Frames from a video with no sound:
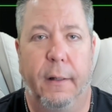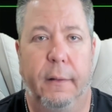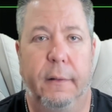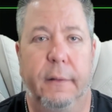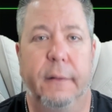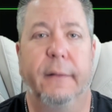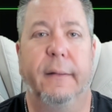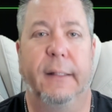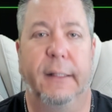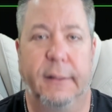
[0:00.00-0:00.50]

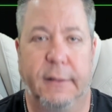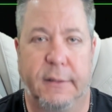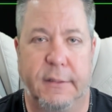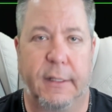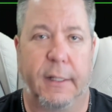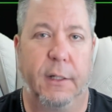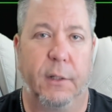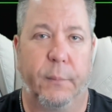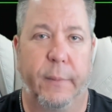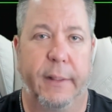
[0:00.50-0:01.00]
the
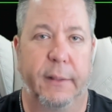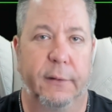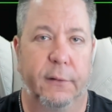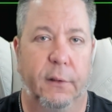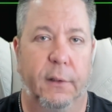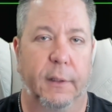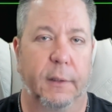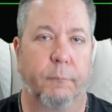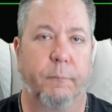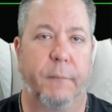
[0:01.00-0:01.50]
entire way
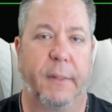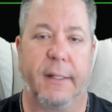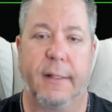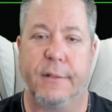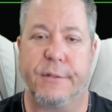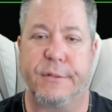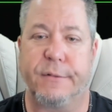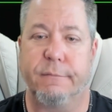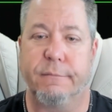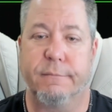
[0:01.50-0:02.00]
along,
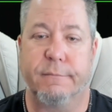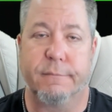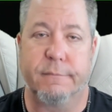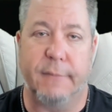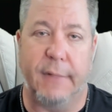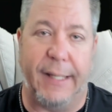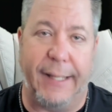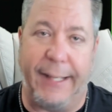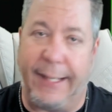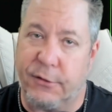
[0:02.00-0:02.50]
because
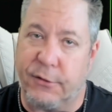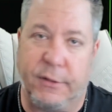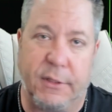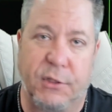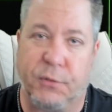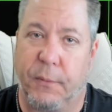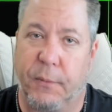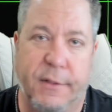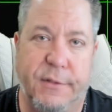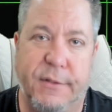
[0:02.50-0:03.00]
I actually
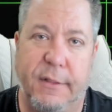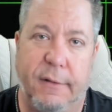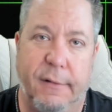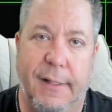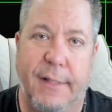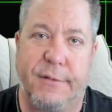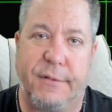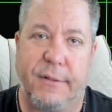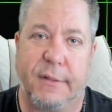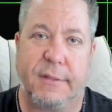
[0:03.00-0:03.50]
just want to see you
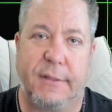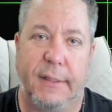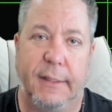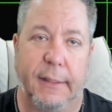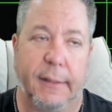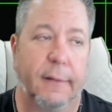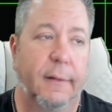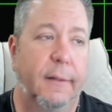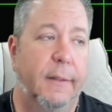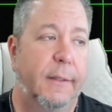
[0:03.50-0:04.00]
guys
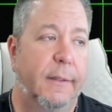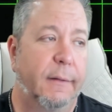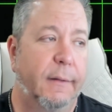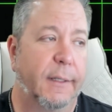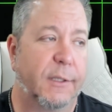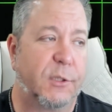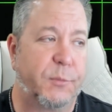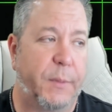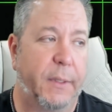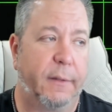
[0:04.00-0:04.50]
succeed.
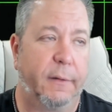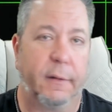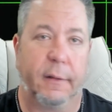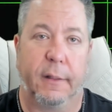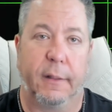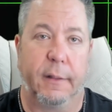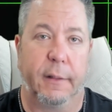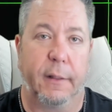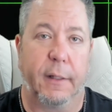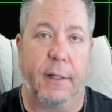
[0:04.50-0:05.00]
It's been
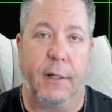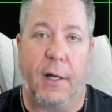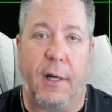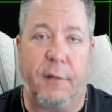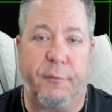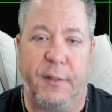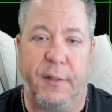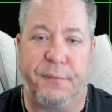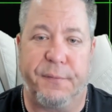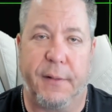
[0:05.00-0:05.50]
an
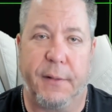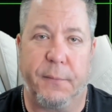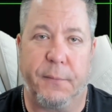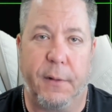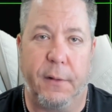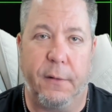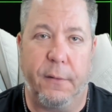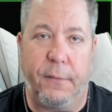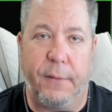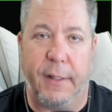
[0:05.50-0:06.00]
awfully fun
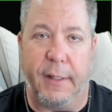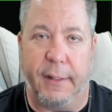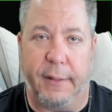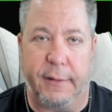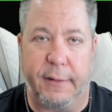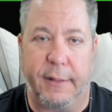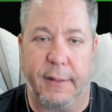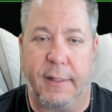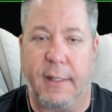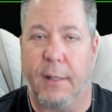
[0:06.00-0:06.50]
road,
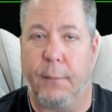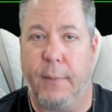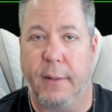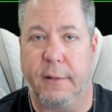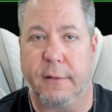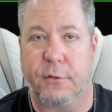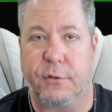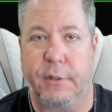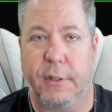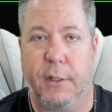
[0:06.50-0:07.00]
and I can't wait
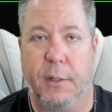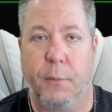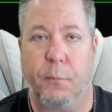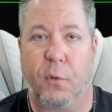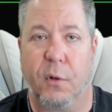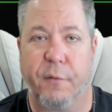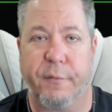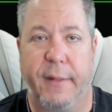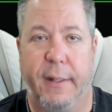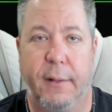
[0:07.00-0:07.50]
to share
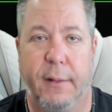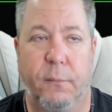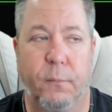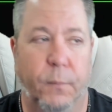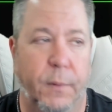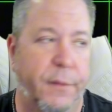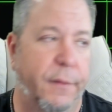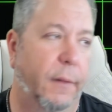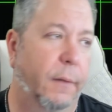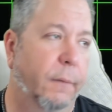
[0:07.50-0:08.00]
more of that
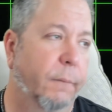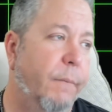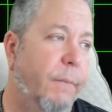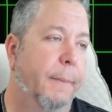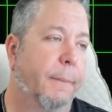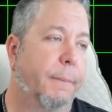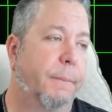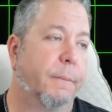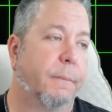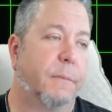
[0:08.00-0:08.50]
with you.
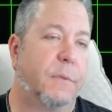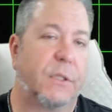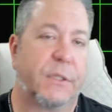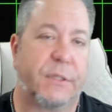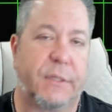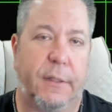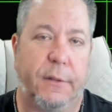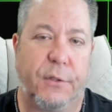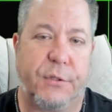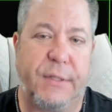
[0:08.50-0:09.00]
Just
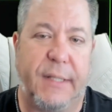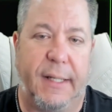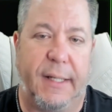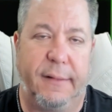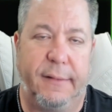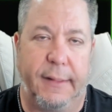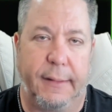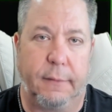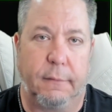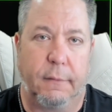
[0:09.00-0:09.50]

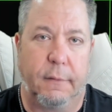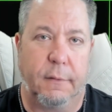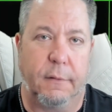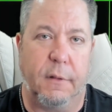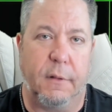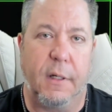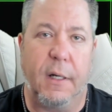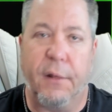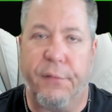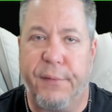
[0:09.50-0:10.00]
understand that
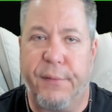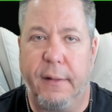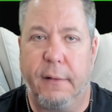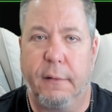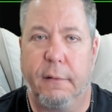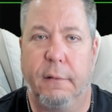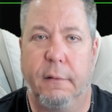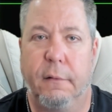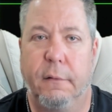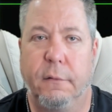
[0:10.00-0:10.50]

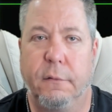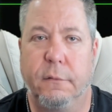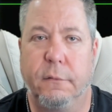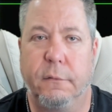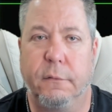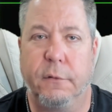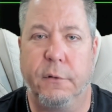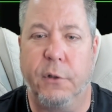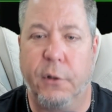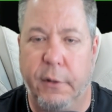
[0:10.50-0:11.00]
nothing
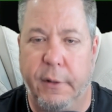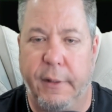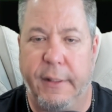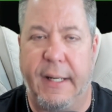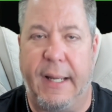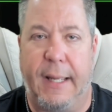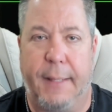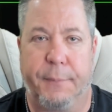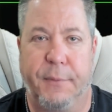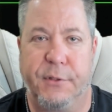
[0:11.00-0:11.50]
good
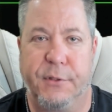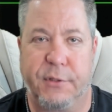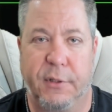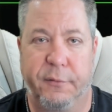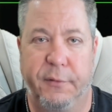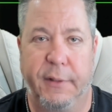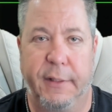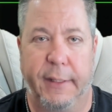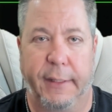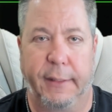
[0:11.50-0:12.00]
happens
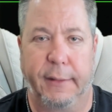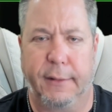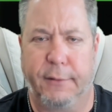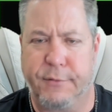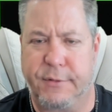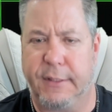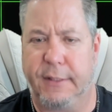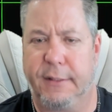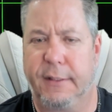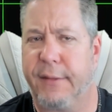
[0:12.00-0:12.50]
overnight. I would
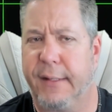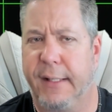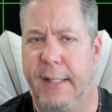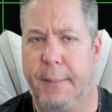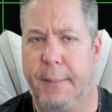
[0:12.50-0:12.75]
say nothing